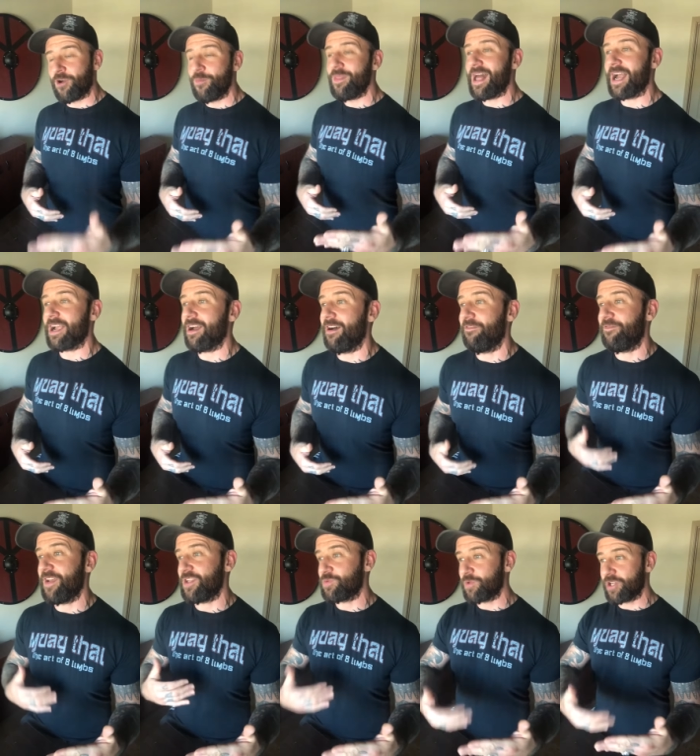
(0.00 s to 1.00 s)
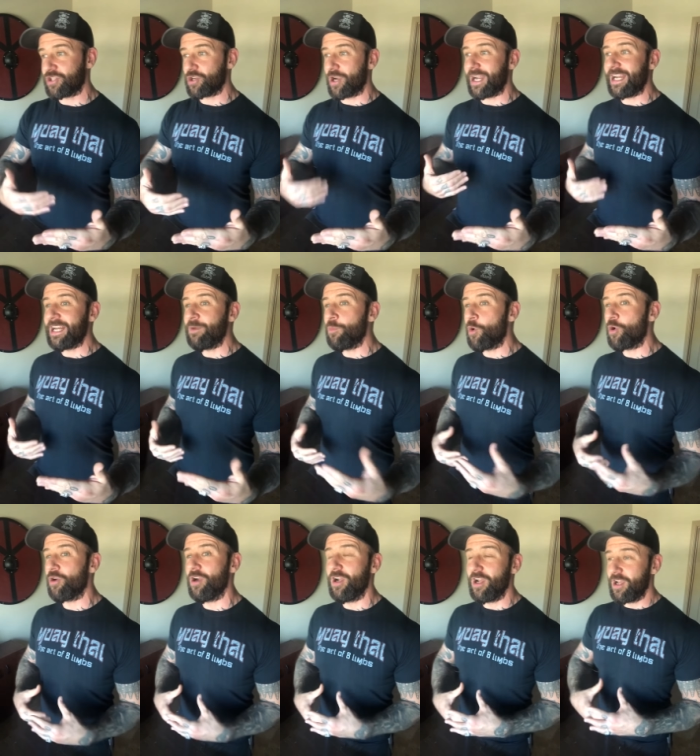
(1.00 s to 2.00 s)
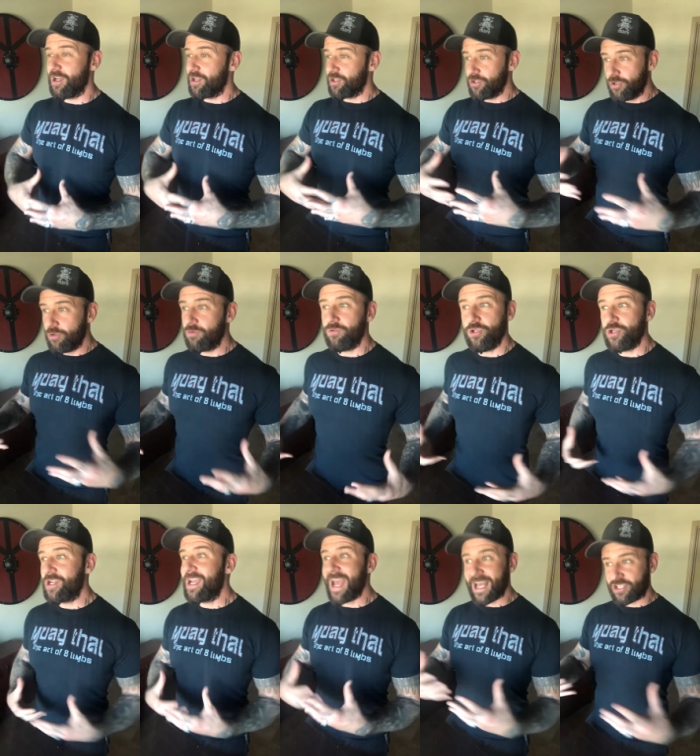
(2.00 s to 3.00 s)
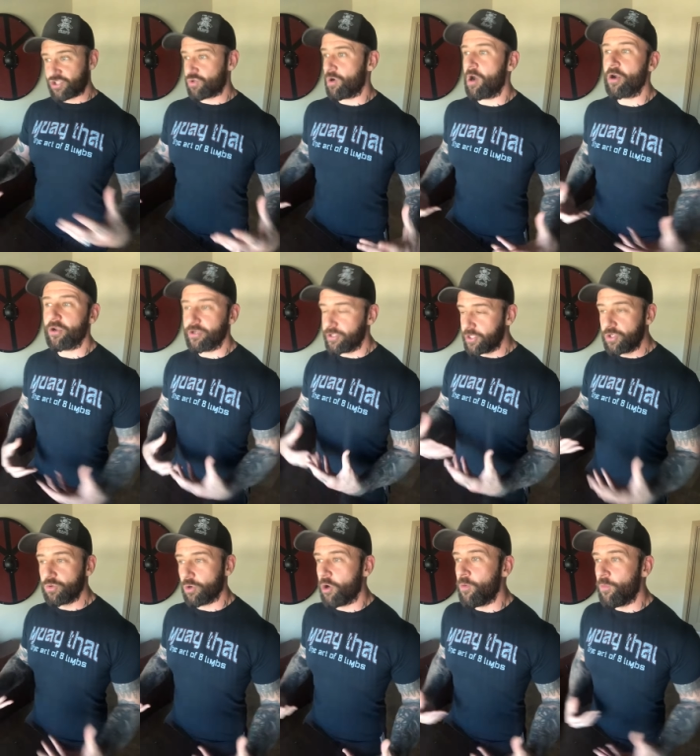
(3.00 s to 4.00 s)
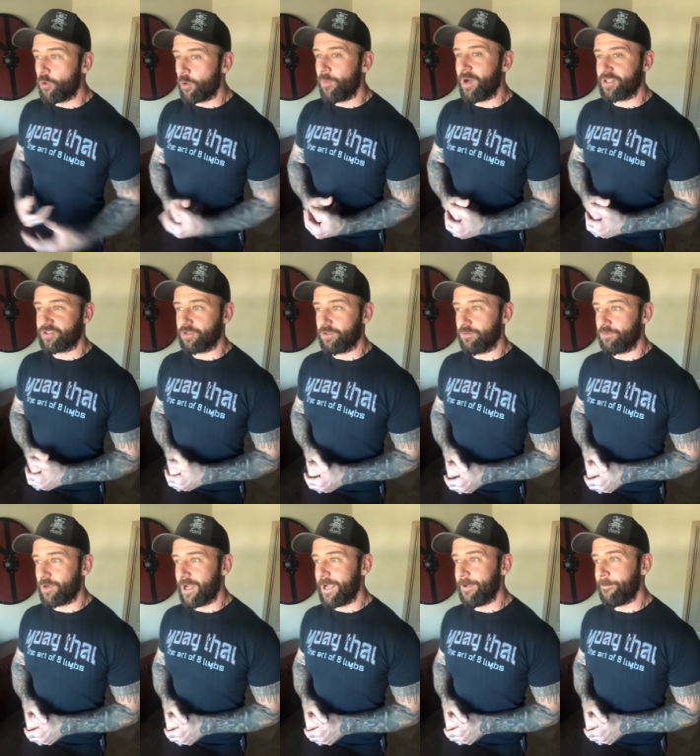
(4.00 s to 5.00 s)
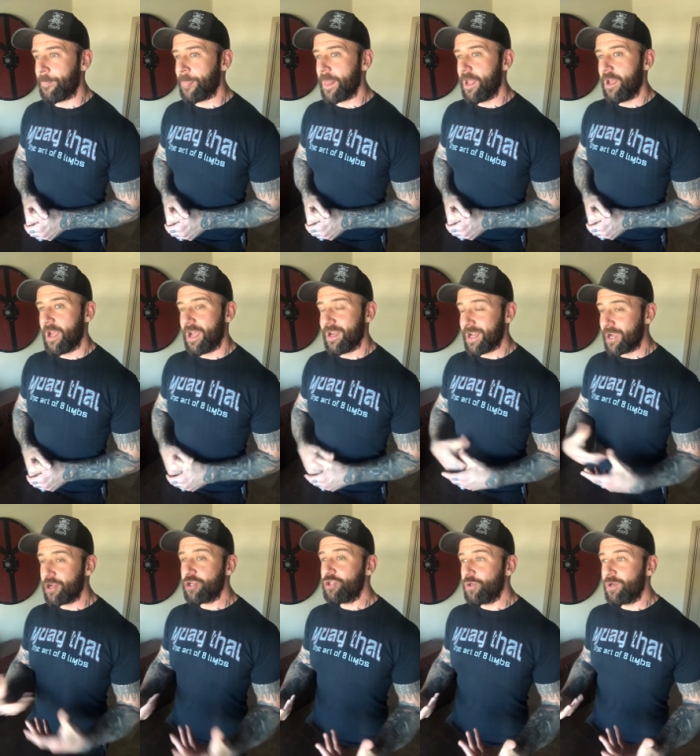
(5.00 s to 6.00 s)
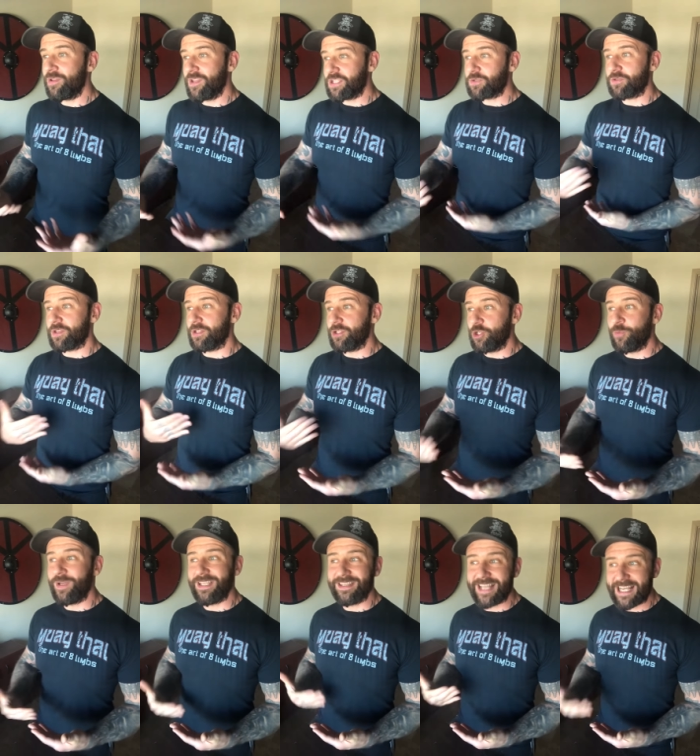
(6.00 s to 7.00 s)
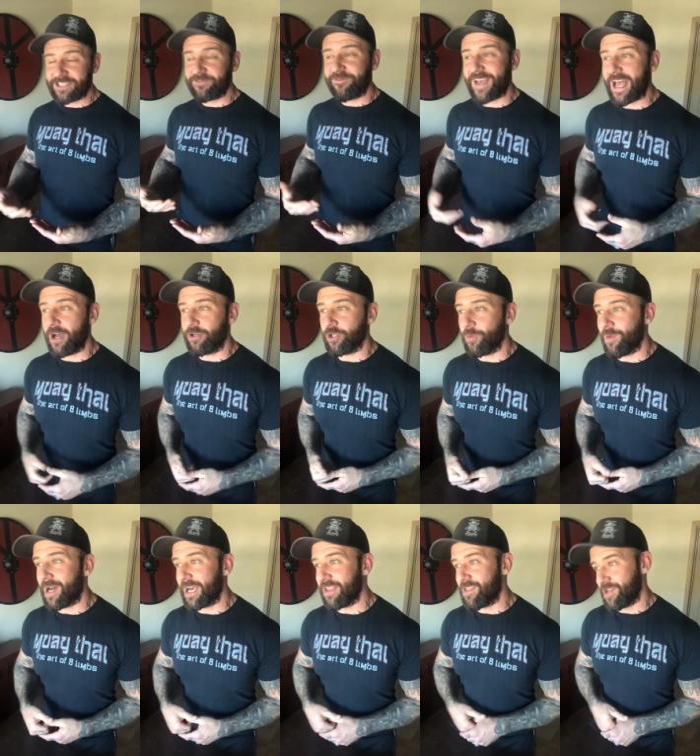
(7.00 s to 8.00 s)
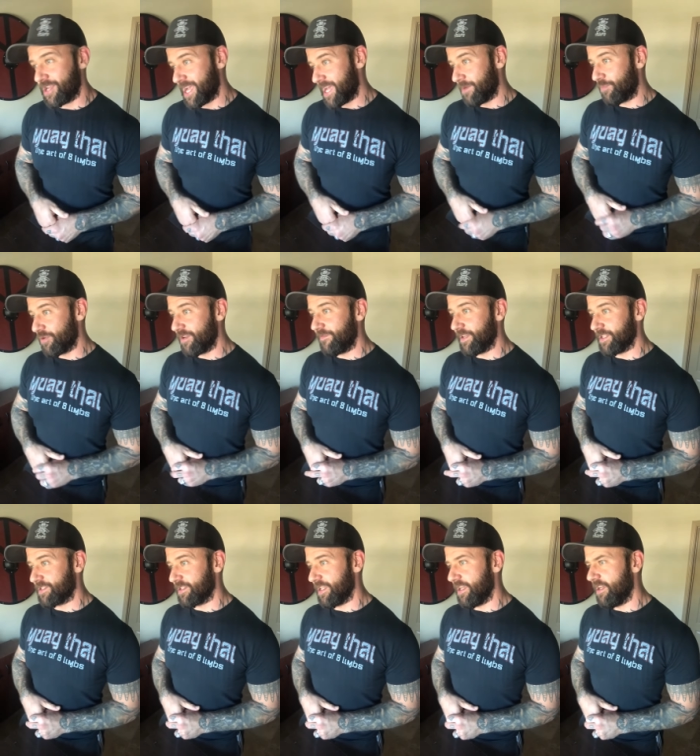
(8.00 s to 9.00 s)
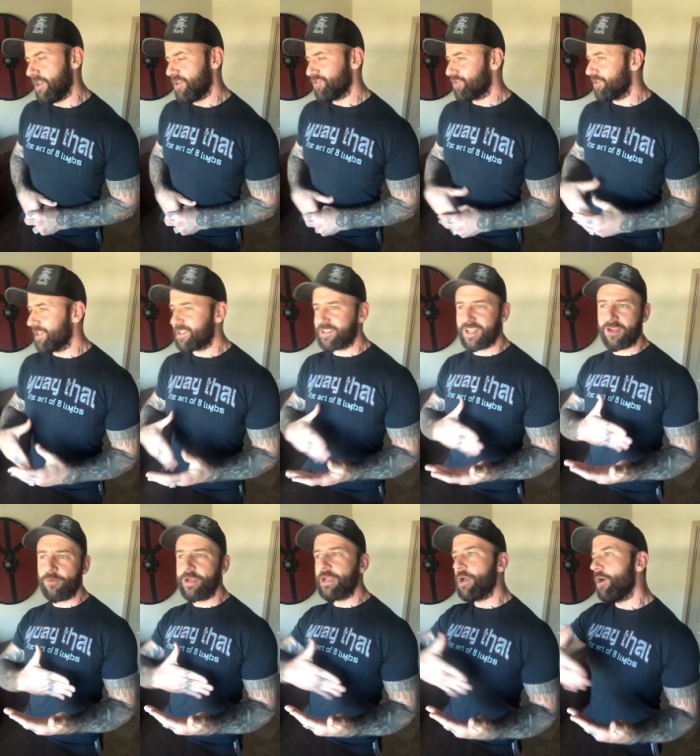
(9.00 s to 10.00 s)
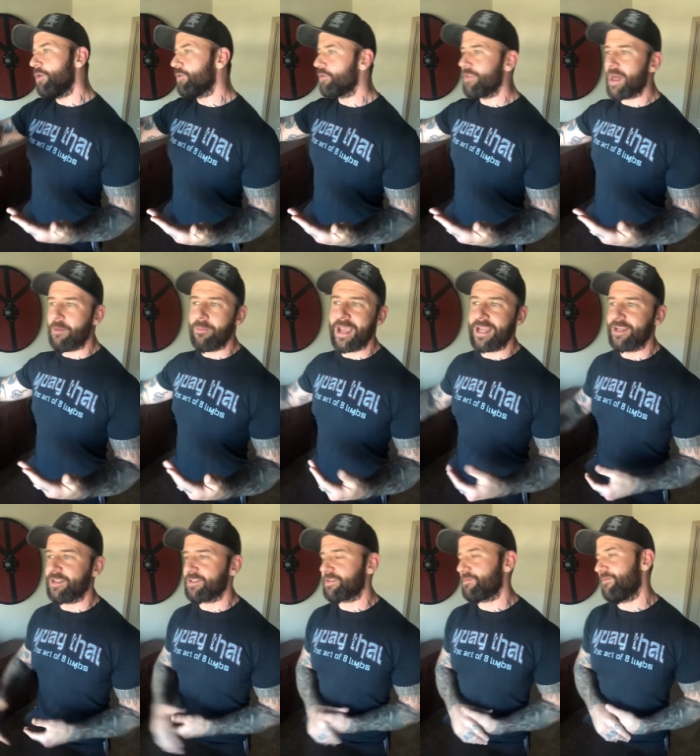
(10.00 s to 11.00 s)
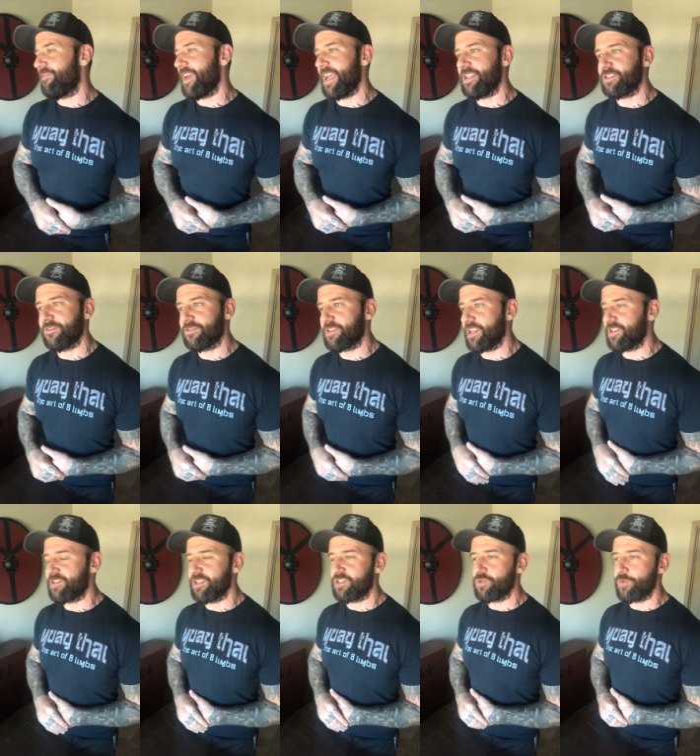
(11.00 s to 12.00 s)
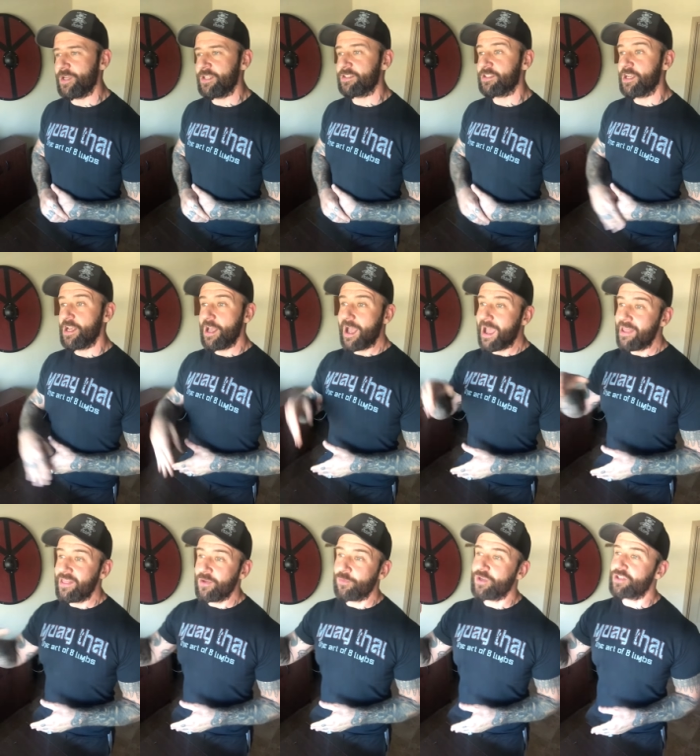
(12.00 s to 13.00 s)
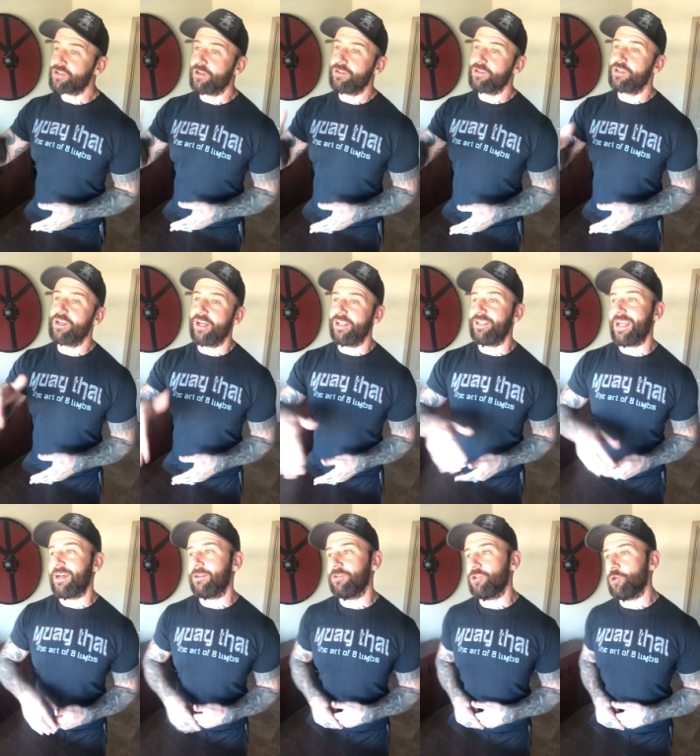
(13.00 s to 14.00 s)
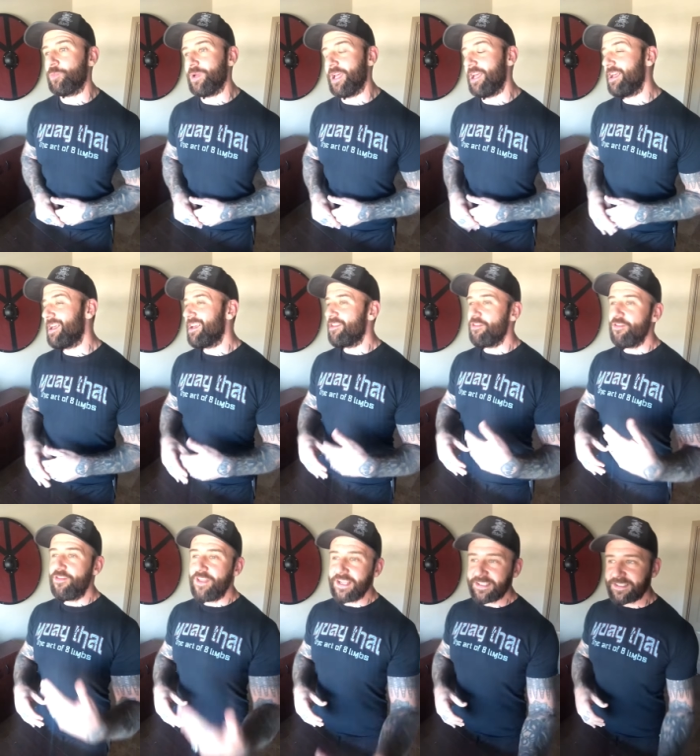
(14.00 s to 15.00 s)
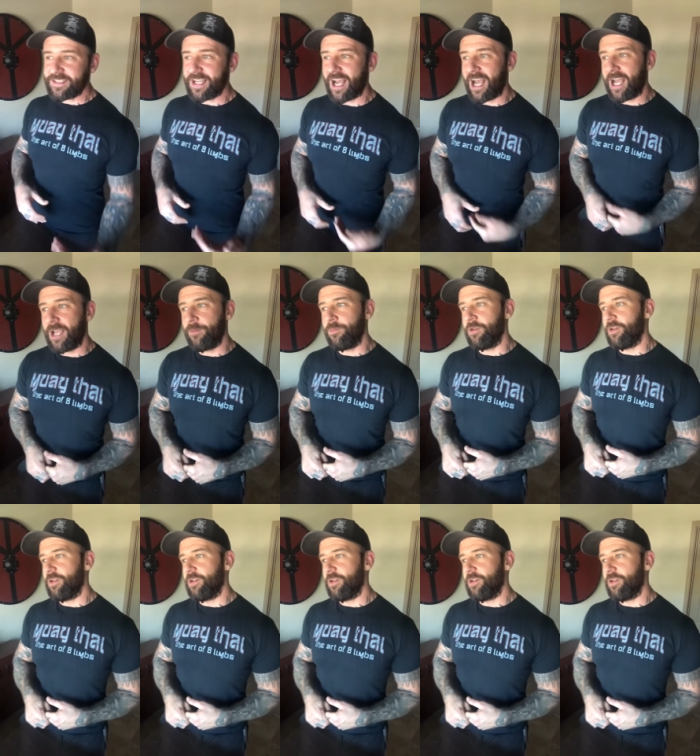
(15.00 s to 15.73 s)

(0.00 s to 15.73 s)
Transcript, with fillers: that cut phase. When you start eating more, you, you get stronger, you grow more muscle, right? And now you're doing this with a little bit less fat on your body than you had previously. So let's say we go through that maintenance phase of say six weeks, and then we start to cut down a little bit. This time,